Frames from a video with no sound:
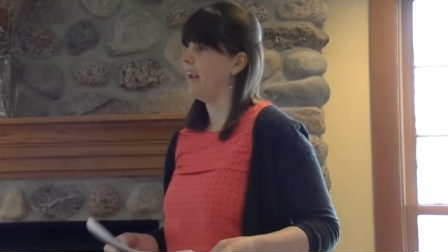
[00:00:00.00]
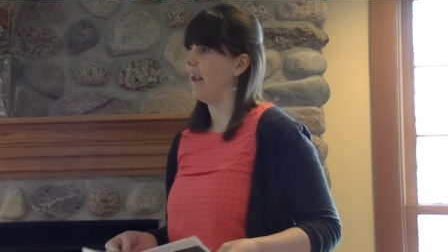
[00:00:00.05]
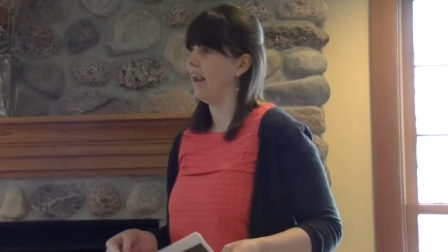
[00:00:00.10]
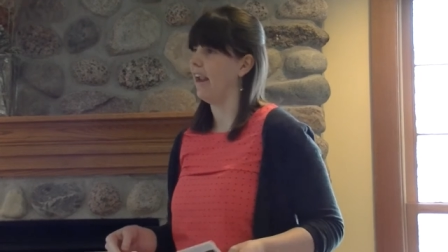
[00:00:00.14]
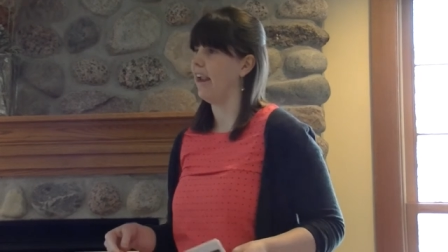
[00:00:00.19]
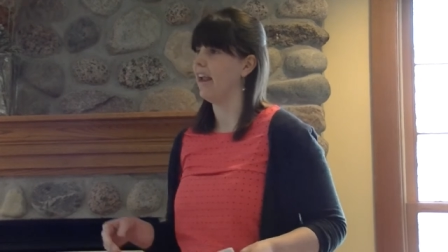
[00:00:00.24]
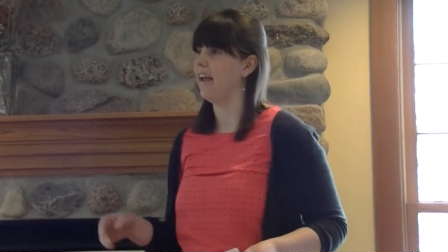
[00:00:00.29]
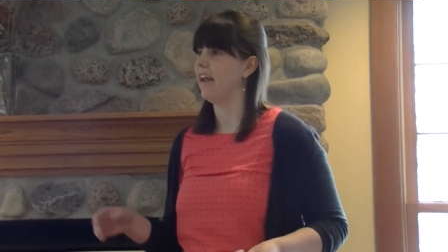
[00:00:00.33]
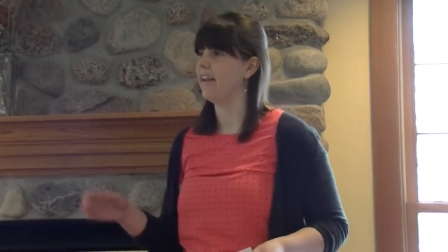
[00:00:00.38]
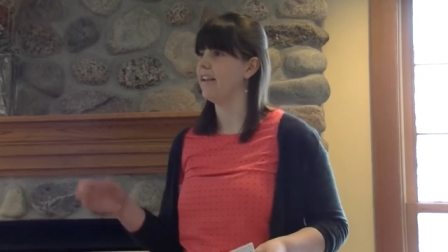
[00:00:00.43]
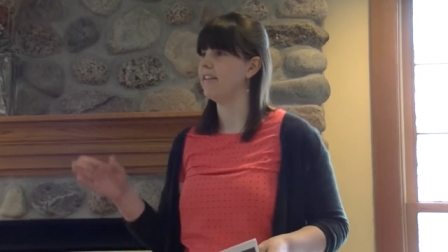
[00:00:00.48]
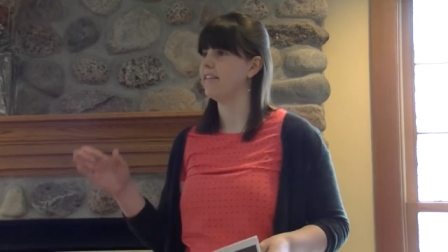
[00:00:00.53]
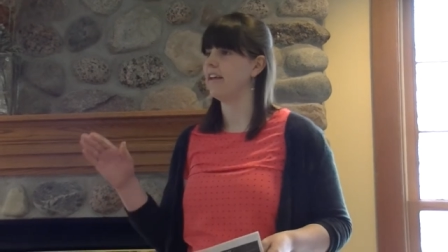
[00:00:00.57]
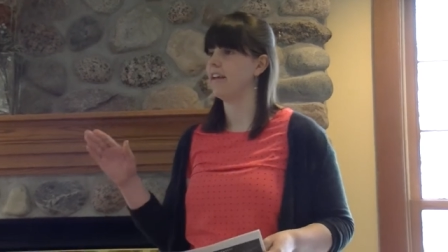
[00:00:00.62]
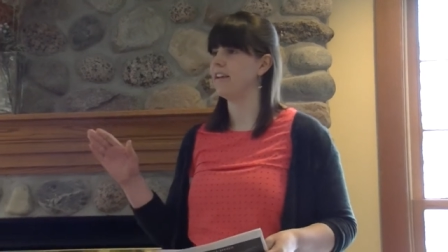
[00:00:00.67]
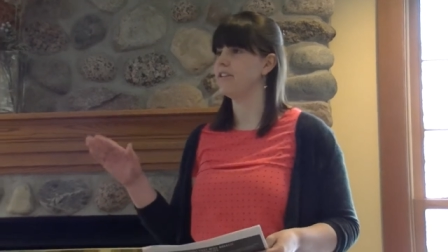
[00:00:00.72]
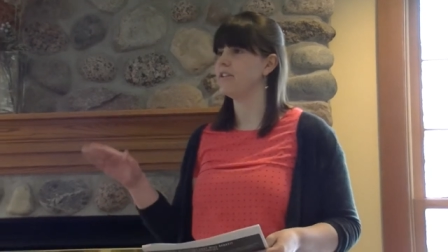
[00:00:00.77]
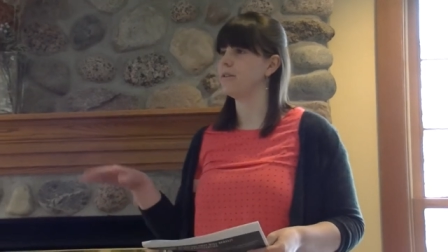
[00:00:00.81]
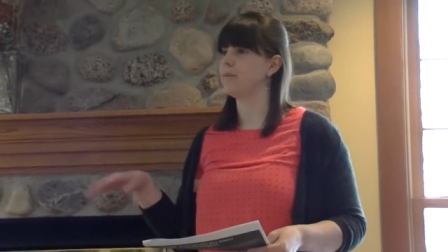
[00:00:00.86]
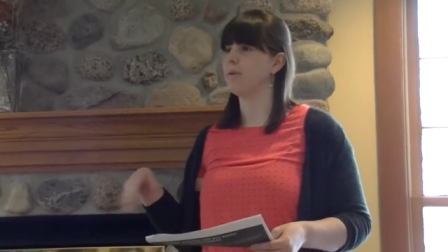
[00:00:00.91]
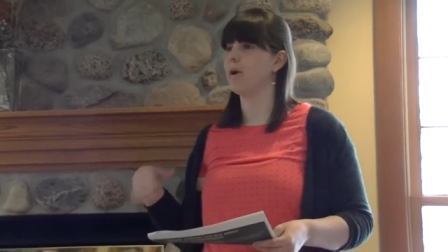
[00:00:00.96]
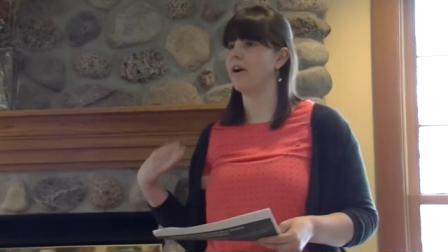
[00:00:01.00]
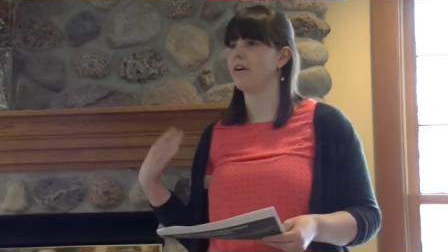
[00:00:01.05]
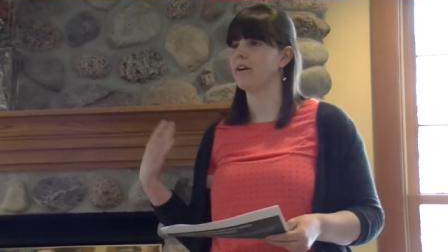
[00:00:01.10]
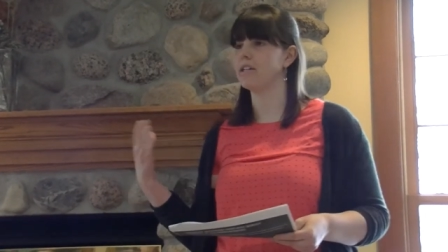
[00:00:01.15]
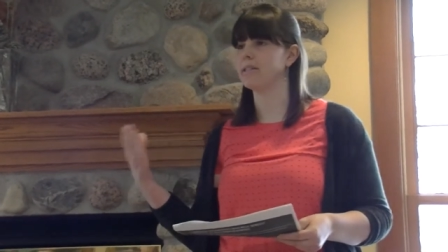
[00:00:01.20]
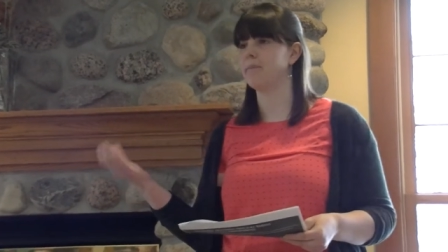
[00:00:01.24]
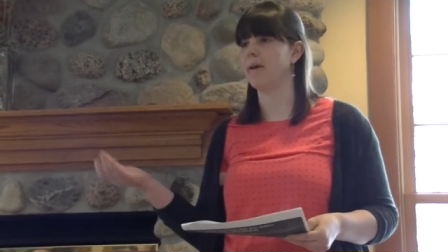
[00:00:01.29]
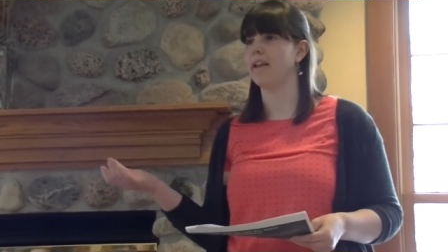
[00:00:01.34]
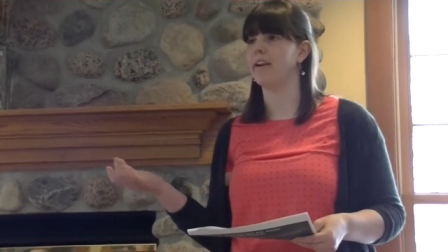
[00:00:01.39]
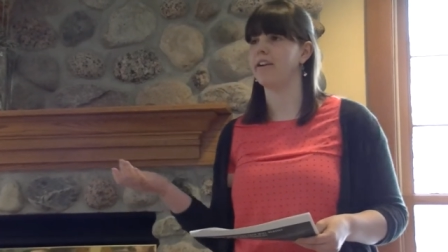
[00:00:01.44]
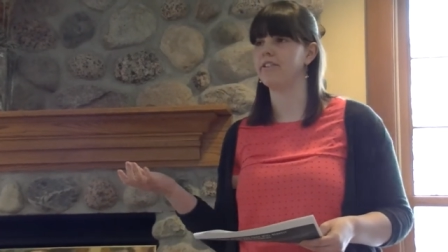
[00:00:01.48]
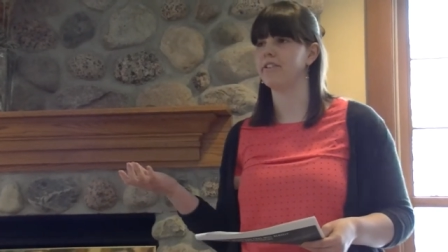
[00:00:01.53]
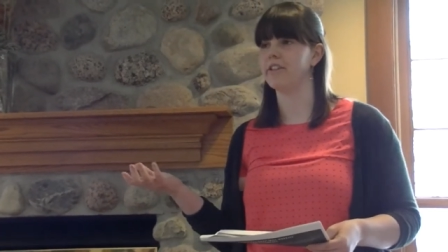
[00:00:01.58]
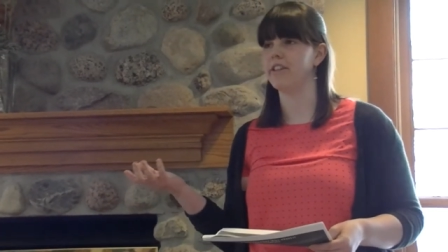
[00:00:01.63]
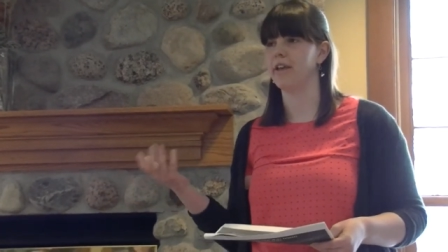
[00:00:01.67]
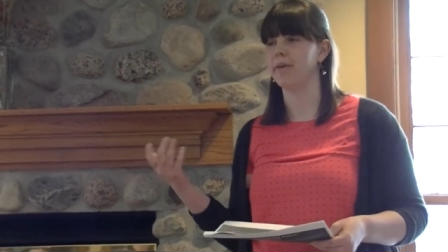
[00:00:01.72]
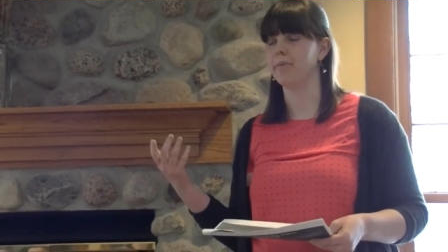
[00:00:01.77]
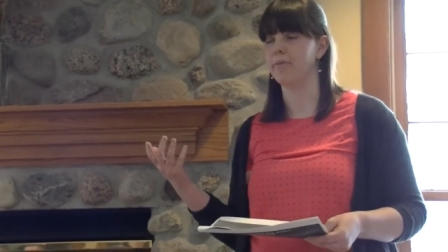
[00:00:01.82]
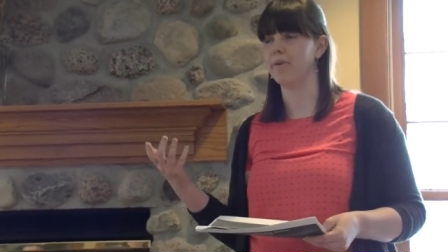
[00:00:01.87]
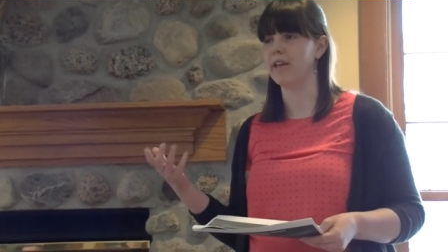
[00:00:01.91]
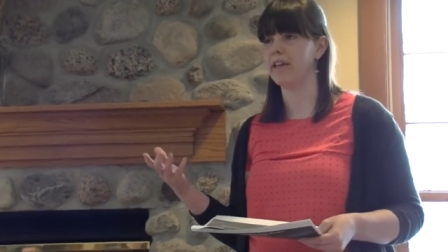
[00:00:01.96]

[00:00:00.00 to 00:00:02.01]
and then to progress monitor them